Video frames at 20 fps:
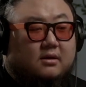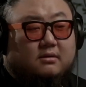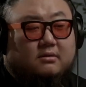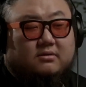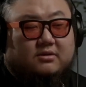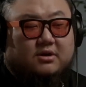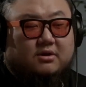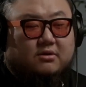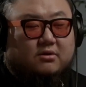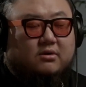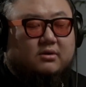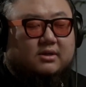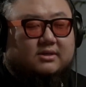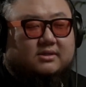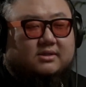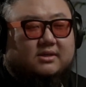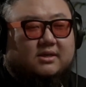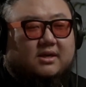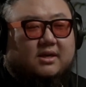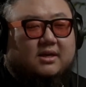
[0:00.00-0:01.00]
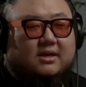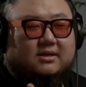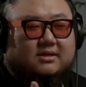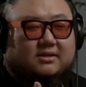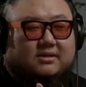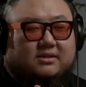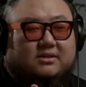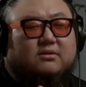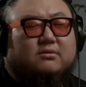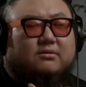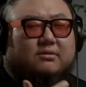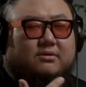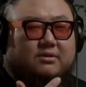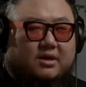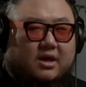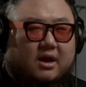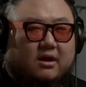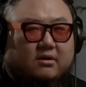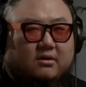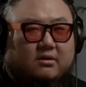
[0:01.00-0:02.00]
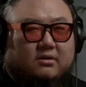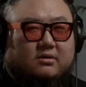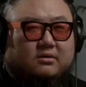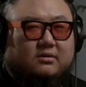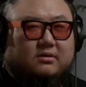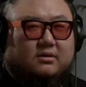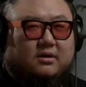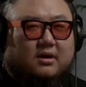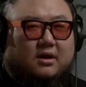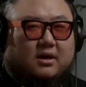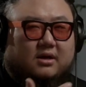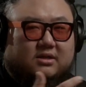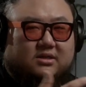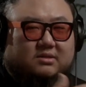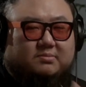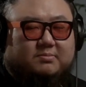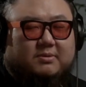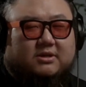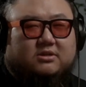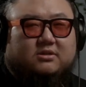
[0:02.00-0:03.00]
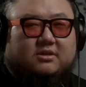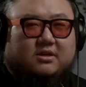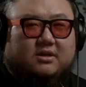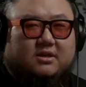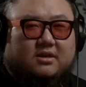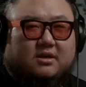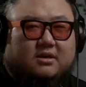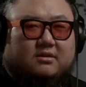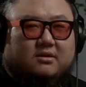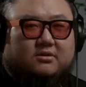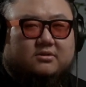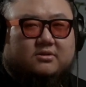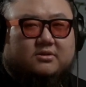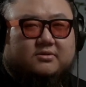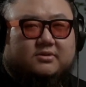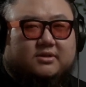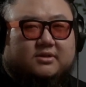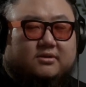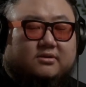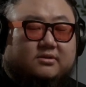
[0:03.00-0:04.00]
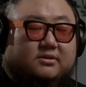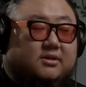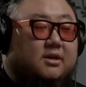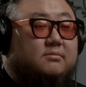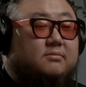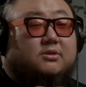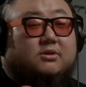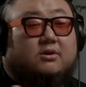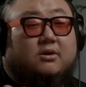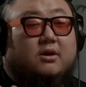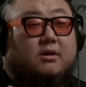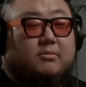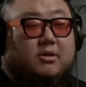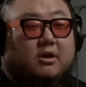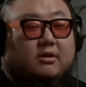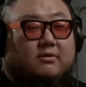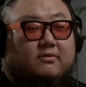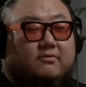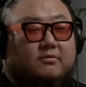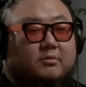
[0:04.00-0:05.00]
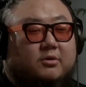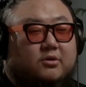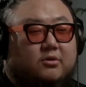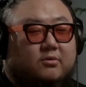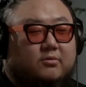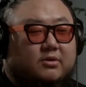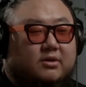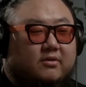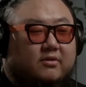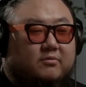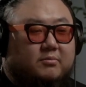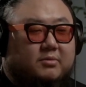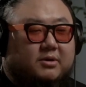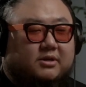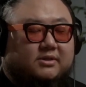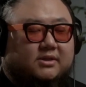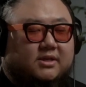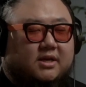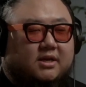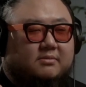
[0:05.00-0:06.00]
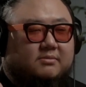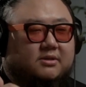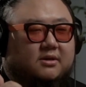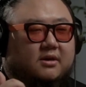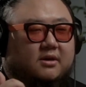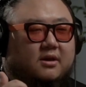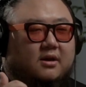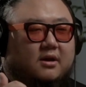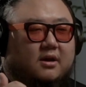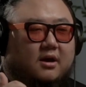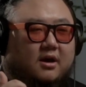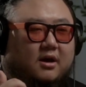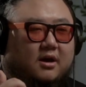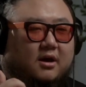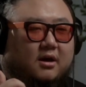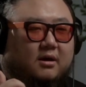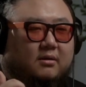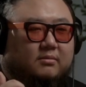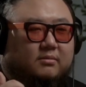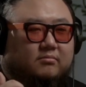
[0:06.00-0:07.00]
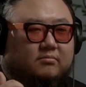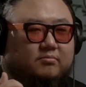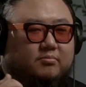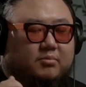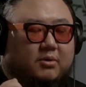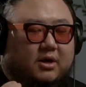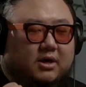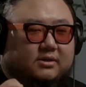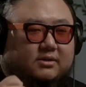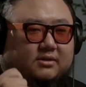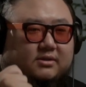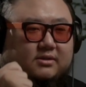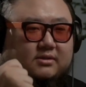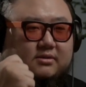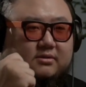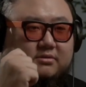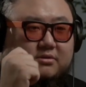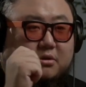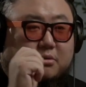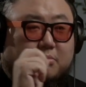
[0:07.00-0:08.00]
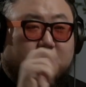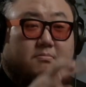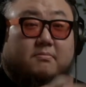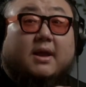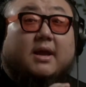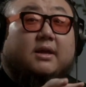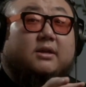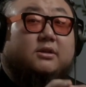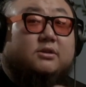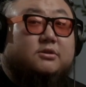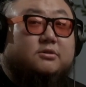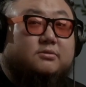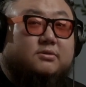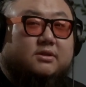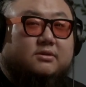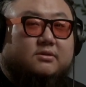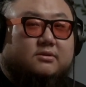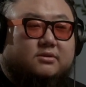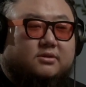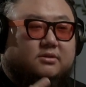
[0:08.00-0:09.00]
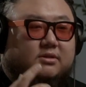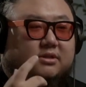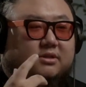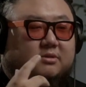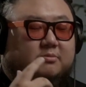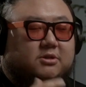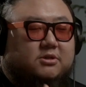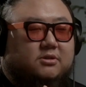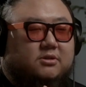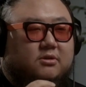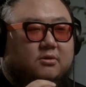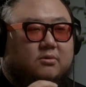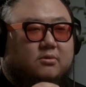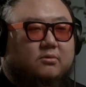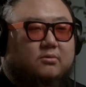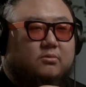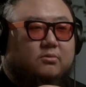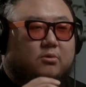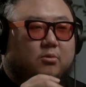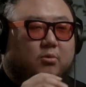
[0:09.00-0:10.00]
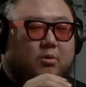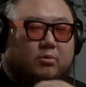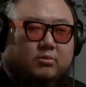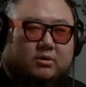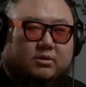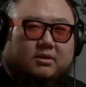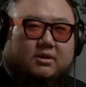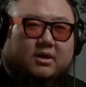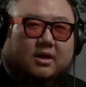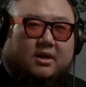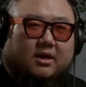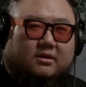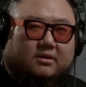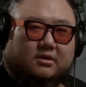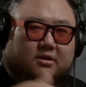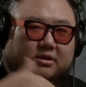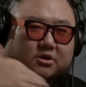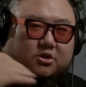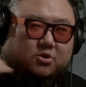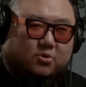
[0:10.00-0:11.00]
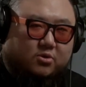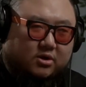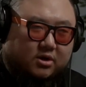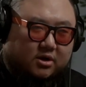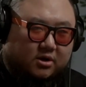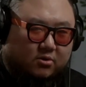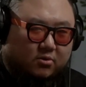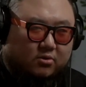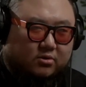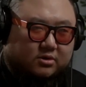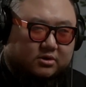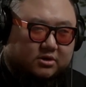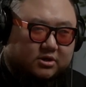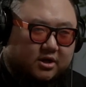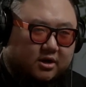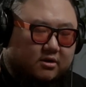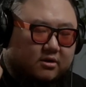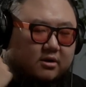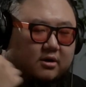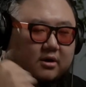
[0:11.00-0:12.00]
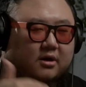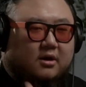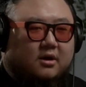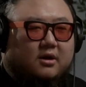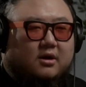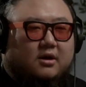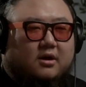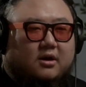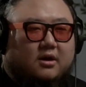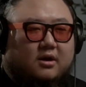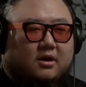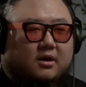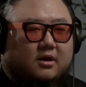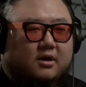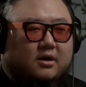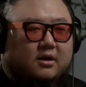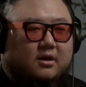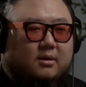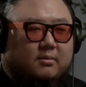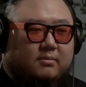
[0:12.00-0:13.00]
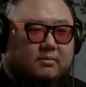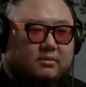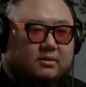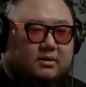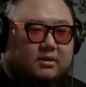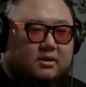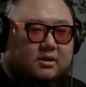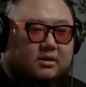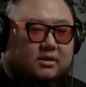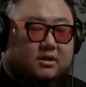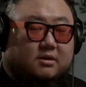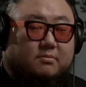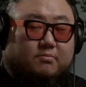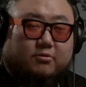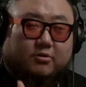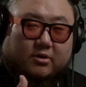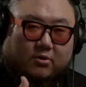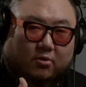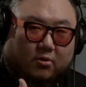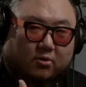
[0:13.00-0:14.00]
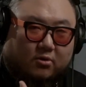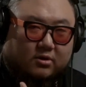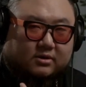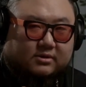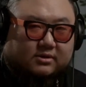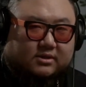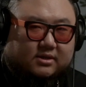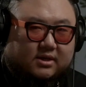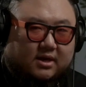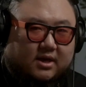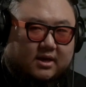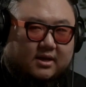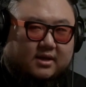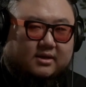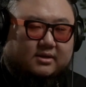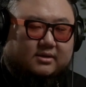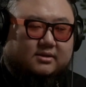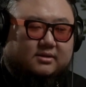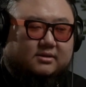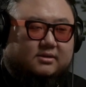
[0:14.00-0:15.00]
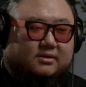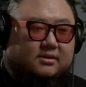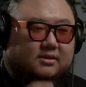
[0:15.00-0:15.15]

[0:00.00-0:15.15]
the earnest singing is still there, especially in their two singers. I'm sorry, I'm not familiar with everybody's names, but their main two singers, especially the one that had the shortcut orange hair in the pre-chorus and